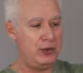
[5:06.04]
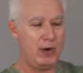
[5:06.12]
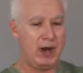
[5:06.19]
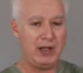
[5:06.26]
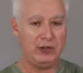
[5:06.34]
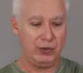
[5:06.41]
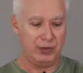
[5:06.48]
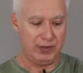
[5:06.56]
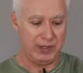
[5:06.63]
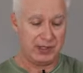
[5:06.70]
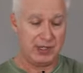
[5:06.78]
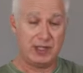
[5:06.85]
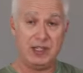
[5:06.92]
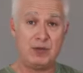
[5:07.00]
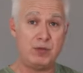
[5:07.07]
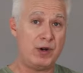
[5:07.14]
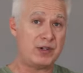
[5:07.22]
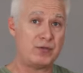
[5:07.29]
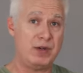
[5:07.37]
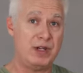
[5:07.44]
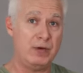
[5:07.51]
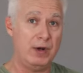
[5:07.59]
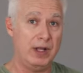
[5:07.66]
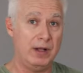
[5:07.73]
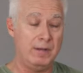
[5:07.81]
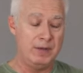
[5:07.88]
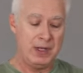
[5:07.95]
you are doing this, and this works really
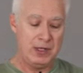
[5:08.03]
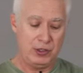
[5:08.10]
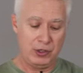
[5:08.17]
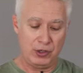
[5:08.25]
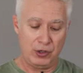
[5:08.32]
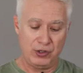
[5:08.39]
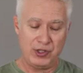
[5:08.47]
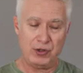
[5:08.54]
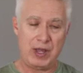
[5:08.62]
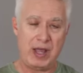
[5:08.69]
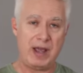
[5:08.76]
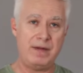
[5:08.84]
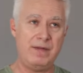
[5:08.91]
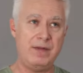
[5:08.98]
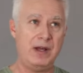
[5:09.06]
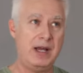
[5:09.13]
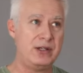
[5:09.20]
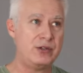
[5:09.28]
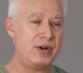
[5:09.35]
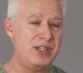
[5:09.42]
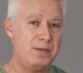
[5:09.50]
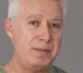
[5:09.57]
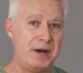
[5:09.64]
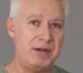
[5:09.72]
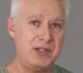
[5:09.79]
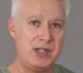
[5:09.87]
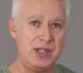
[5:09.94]
well, you can also have uh,
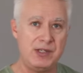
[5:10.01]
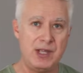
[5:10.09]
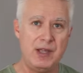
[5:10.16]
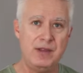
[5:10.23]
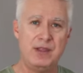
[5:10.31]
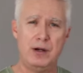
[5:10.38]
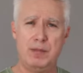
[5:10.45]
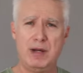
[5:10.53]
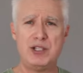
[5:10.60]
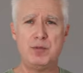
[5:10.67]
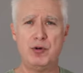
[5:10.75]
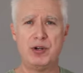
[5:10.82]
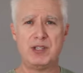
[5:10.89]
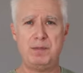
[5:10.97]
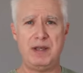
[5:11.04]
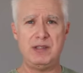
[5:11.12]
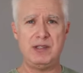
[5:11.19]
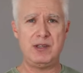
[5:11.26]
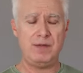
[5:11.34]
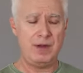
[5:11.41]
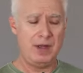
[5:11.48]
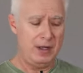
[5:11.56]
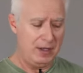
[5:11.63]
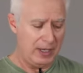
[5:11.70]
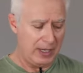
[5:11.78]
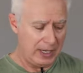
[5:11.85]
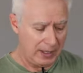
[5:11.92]
transparencies that are much more expensive.
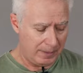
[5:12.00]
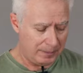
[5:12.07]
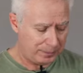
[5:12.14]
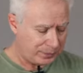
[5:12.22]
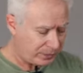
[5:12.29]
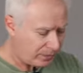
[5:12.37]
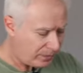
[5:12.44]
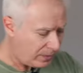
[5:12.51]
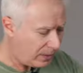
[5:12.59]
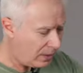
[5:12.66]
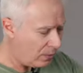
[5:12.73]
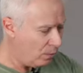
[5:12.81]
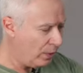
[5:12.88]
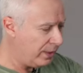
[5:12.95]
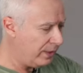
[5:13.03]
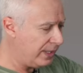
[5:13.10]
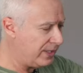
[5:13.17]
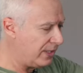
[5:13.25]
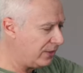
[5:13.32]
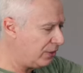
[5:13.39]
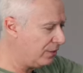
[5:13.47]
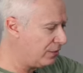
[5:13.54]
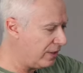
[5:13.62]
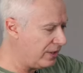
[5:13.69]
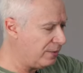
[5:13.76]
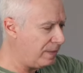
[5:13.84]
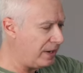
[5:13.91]
Um, where it's a sort of
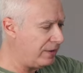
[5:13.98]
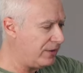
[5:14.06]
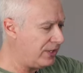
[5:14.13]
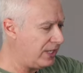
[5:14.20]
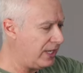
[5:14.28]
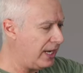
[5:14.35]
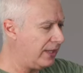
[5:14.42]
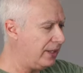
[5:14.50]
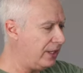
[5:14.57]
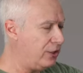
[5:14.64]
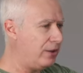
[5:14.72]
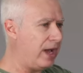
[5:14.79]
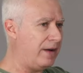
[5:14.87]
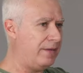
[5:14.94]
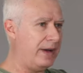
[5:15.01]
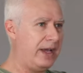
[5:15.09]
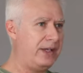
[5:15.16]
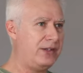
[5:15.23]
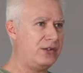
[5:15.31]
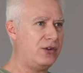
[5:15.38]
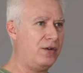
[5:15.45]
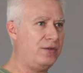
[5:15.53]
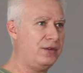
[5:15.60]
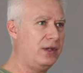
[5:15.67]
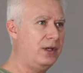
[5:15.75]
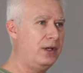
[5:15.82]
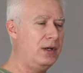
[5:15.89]
transparency and then you have a soft
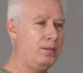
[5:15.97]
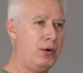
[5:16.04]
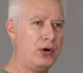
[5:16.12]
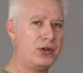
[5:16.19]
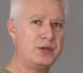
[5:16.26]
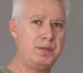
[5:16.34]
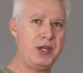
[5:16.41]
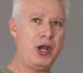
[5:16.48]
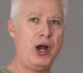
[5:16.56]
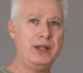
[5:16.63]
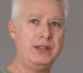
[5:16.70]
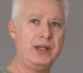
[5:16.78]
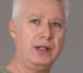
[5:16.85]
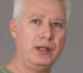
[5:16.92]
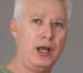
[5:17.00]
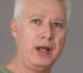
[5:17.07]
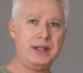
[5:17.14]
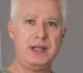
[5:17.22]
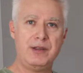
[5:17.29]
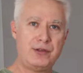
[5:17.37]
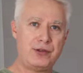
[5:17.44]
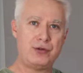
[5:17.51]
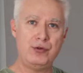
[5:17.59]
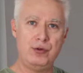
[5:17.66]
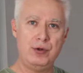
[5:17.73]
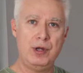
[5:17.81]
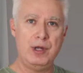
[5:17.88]
box behind it lighting it
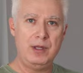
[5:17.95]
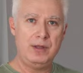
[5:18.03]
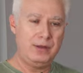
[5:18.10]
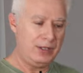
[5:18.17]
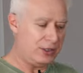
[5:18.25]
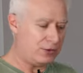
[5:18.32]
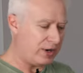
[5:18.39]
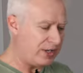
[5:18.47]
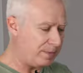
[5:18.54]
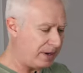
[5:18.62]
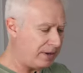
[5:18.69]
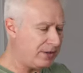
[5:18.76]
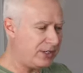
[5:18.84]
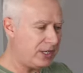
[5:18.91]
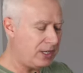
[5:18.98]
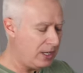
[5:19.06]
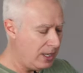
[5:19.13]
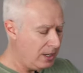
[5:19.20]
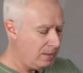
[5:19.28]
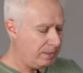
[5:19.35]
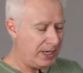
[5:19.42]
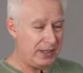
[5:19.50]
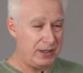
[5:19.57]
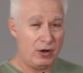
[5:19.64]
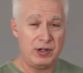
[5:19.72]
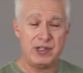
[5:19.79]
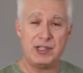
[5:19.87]
through the transparency but
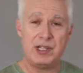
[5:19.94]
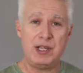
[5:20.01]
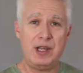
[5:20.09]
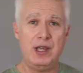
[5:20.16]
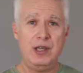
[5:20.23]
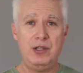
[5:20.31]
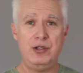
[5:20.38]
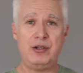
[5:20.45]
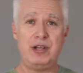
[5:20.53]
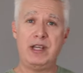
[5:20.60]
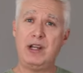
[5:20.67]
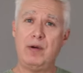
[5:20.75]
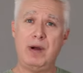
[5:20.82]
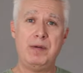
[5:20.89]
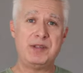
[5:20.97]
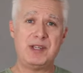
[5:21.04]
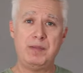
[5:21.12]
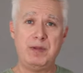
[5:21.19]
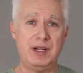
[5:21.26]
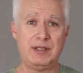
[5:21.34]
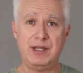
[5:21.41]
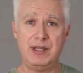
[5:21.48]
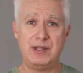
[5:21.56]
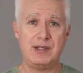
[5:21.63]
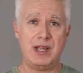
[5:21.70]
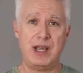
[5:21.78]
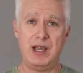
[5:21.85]
honestly you can get away with something like
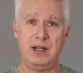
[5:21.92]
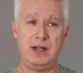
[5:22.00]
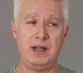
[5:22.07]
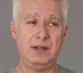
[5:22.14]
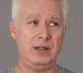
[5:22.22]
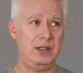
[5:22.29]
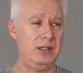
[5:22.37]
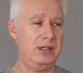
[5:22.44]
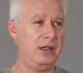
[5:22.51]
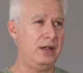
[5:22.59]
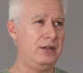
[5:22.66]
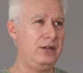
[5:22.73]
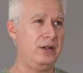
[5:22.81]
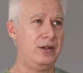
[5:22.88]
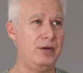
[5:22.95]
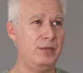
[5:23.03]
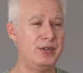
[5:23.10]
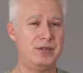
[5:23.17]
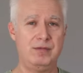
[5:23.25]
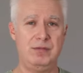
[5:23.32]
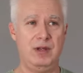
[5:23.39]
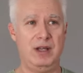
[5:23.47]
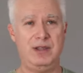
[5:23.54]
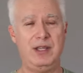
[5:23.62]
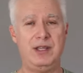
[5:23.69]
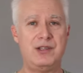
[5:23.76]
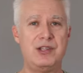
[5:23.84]
this and the uh, you can almost i
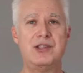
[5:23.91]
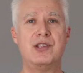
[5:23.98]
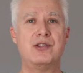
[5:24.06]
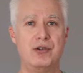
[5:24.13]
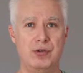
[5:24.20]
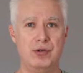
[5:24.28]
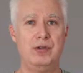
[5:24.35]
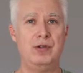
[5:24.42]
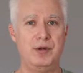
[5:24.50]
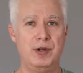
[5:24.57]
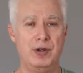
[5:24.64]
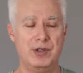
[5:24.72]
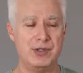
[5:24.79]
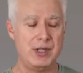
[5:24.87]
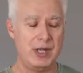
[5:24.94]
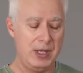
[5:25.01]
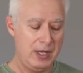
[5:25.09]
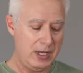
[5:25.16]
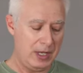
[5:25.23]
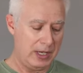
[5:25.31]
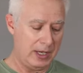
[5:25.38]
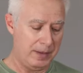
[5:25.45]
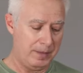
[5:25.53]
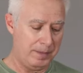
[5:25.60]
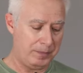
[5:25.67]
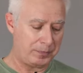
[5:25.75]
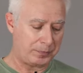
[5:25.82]
think it's just as good to be honest
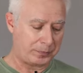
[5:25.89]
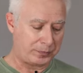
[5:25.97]
um,